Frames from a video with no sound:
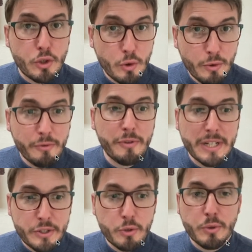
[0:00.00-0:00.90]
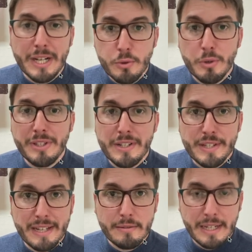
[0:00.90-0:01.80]
2, first you guys will
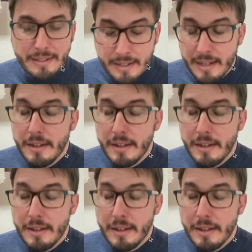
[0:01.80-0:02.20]
understand that